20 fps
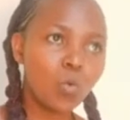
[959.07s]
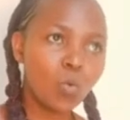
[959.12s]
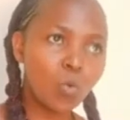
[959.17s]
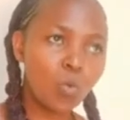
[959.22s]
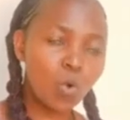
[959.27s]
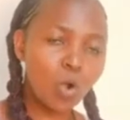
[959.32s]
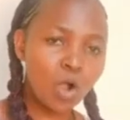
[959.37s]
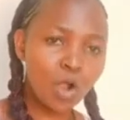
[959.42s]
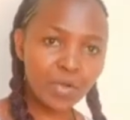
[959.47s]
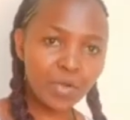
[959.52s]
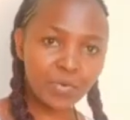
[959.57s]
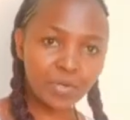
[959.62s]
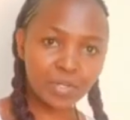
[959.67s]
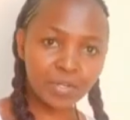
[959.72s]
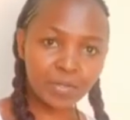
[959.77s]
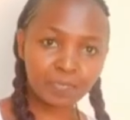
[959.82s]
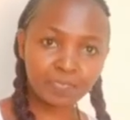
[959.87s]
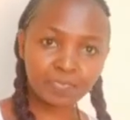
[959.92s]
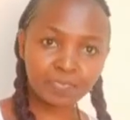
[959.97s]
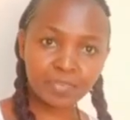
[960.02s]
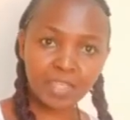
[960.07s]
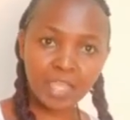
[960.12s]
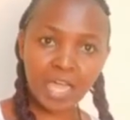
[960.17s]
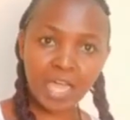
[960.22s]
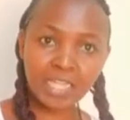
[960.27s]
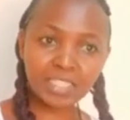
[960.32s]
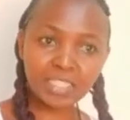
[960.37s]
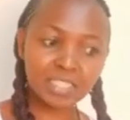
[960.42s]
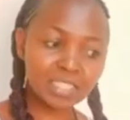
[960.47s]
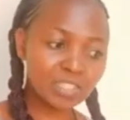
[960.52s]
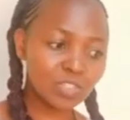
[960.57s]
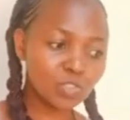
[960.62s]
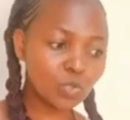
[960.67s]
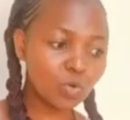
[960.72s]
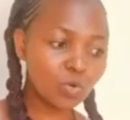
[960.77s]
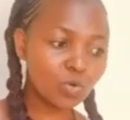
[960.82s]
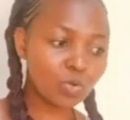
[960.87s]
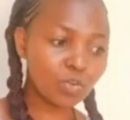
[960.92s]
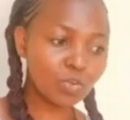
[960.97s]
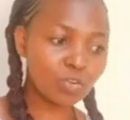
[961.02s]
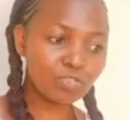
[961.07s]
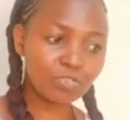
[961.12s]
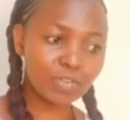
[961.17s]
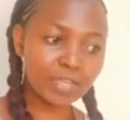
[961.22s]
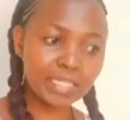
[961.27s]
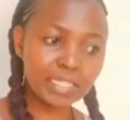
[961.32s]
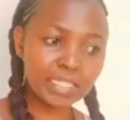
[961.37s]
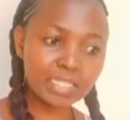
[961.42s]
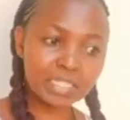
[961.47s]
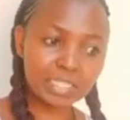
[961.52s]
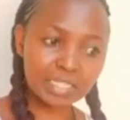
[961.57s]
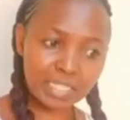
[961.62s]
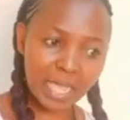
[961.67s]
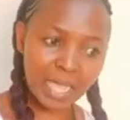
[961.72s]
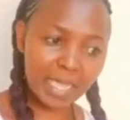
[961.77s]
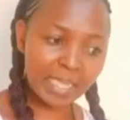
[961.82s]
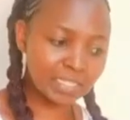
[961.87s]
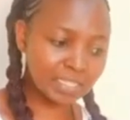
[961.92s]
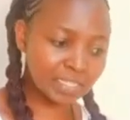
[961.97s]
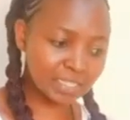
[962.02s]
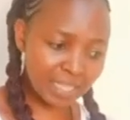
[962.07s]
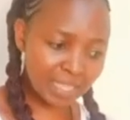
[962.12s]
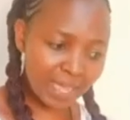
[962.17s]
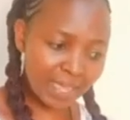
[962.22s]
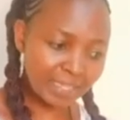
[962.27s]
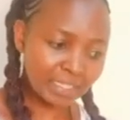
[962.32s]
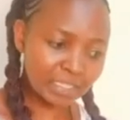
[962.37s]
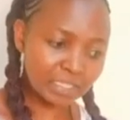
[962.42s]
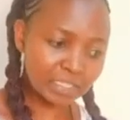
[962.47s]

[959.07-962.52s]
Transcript: worry, a season of anxiety.